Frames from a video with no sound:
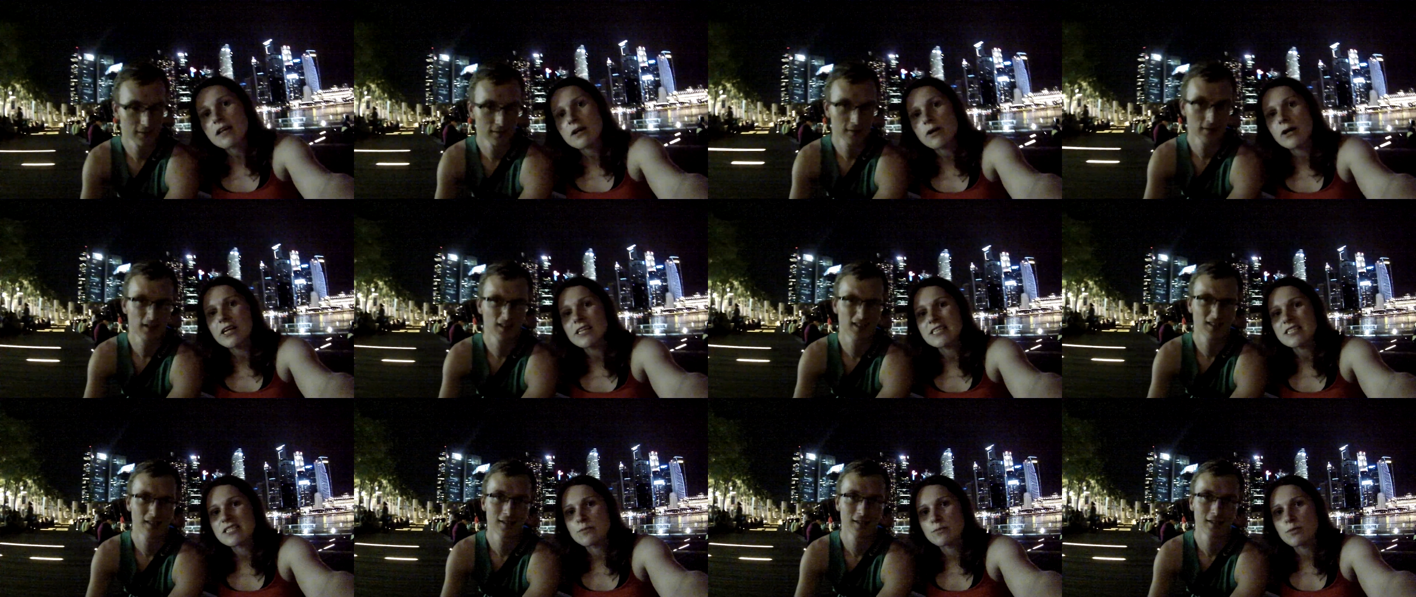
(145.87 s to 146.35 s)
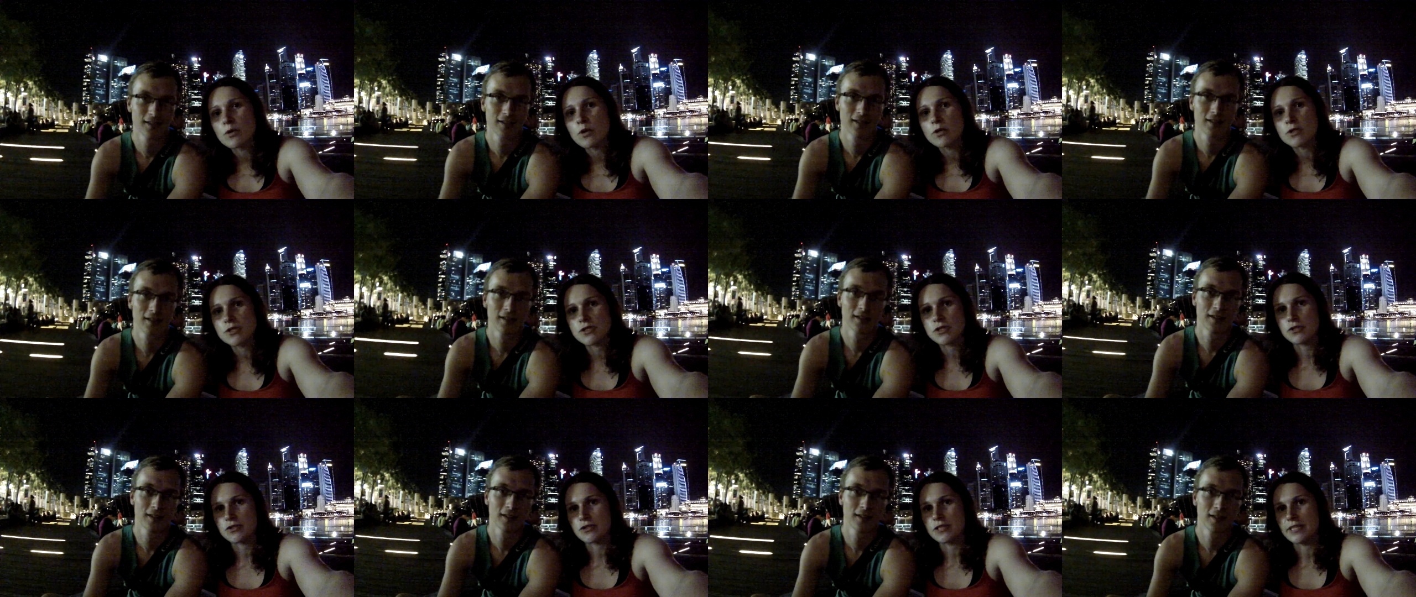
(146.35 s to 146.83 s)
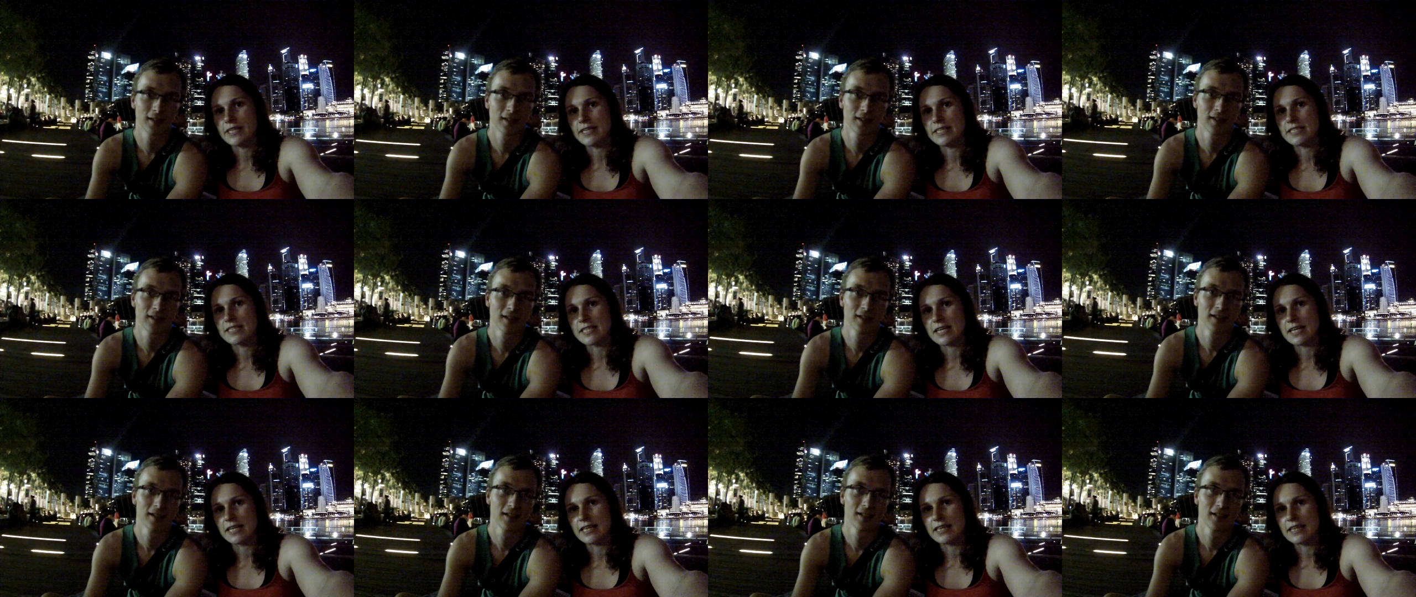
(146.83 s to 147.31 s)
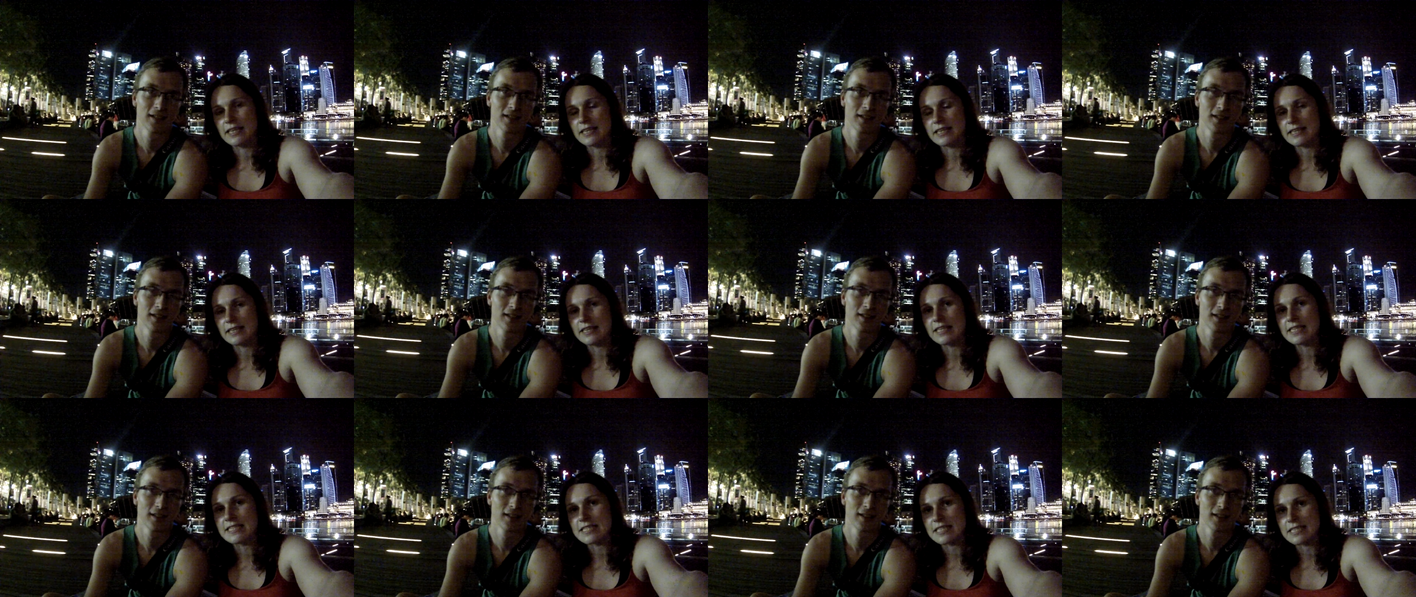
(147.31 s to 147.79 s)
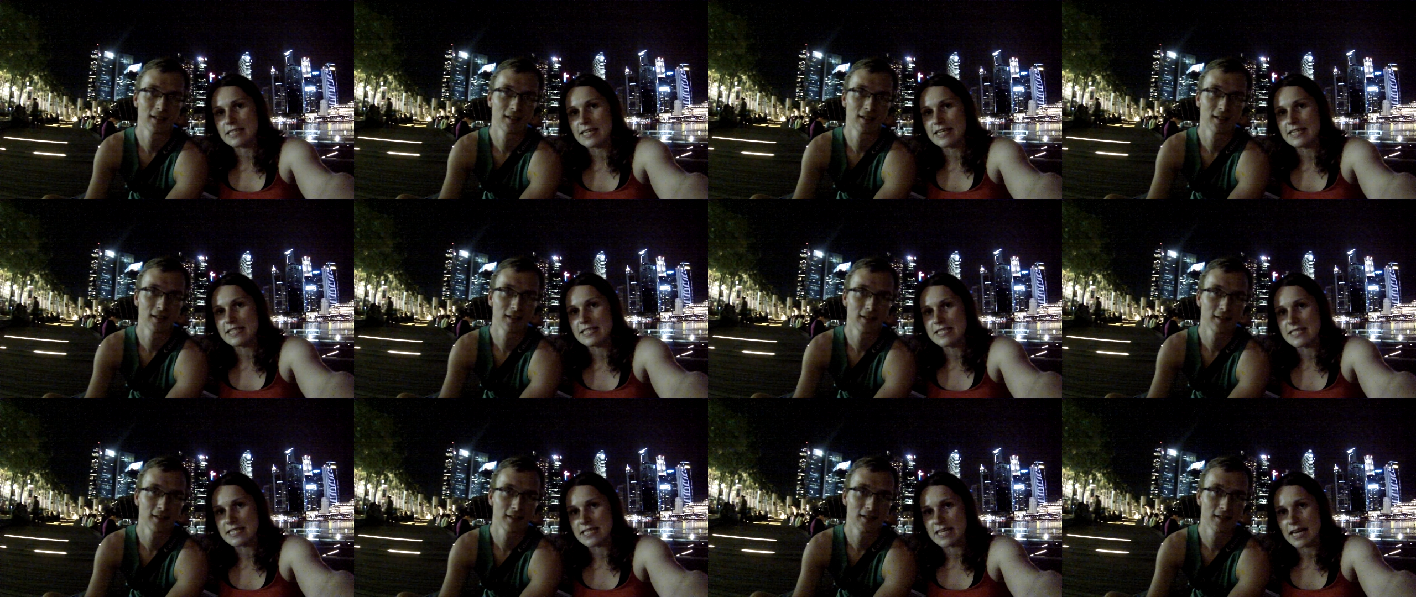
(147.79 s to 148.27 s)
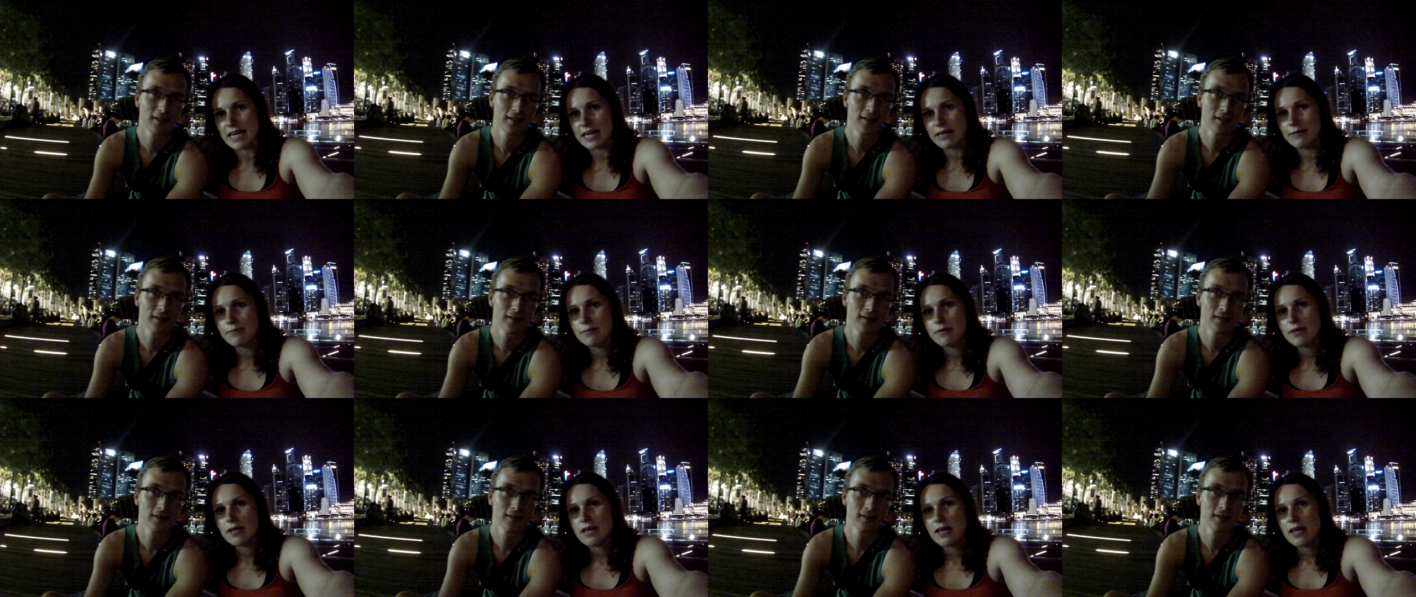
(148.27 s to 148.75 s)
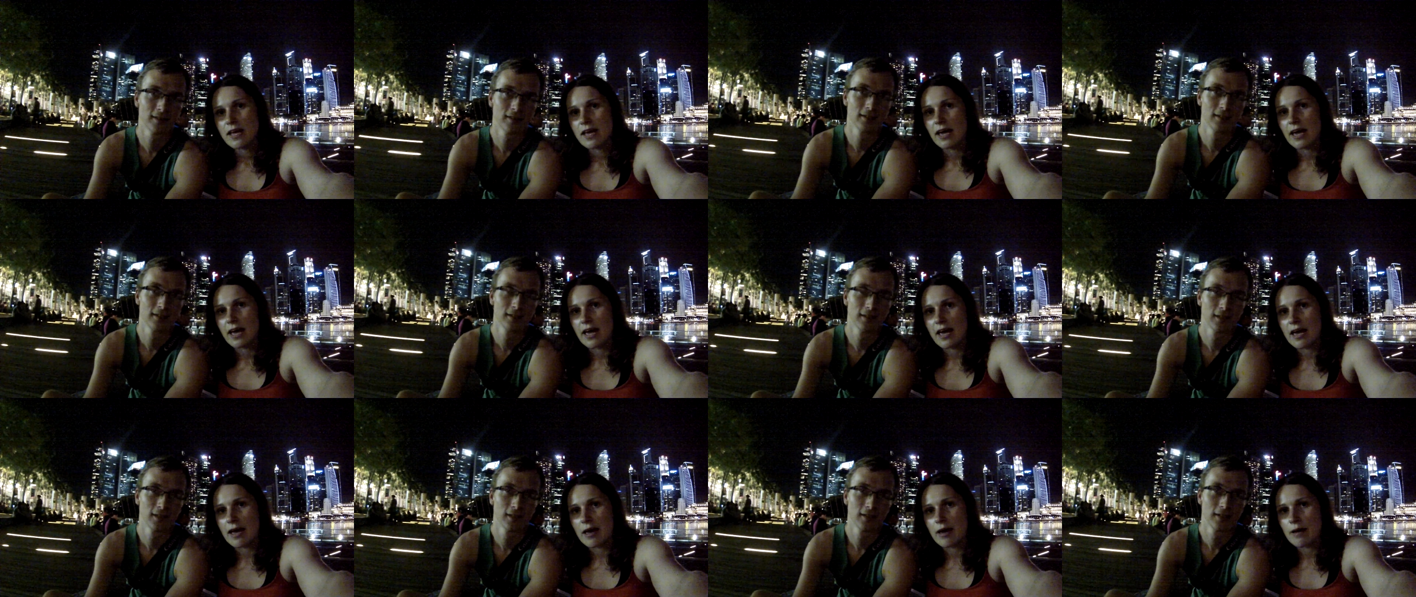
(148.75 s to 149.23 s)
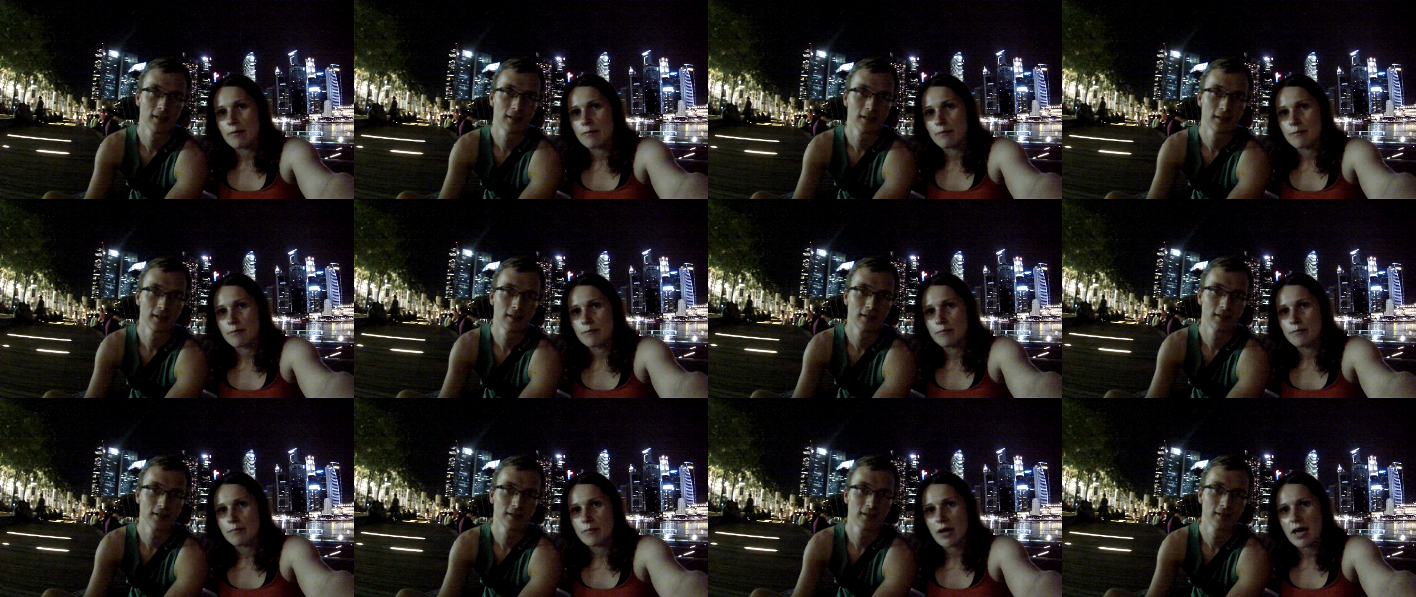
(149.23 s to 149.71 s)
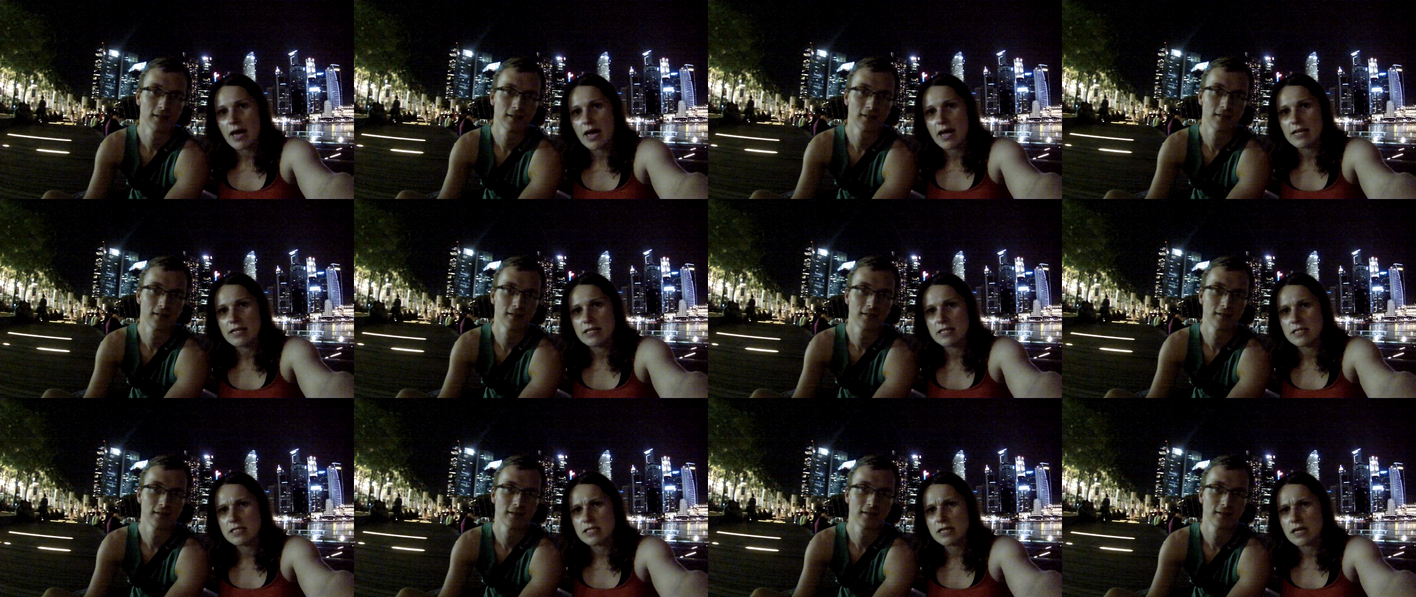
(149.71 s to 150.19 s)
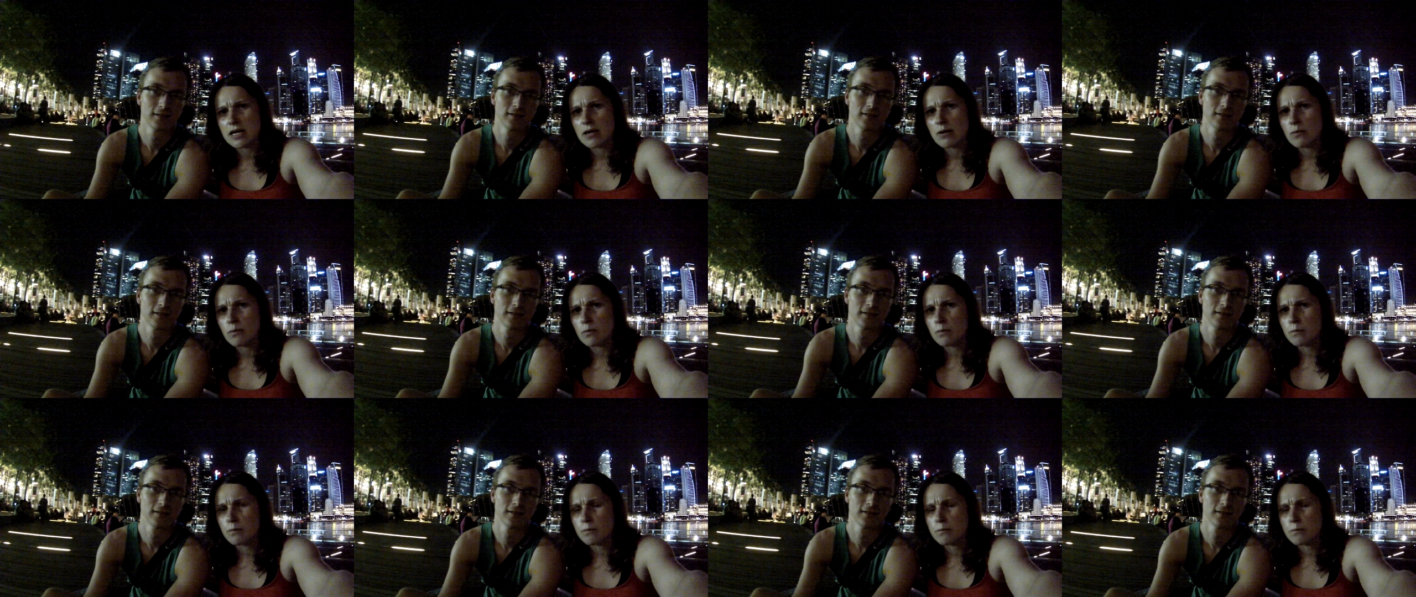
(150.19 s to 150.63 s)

Speaker 1: quite a small street in Little India um, and uh,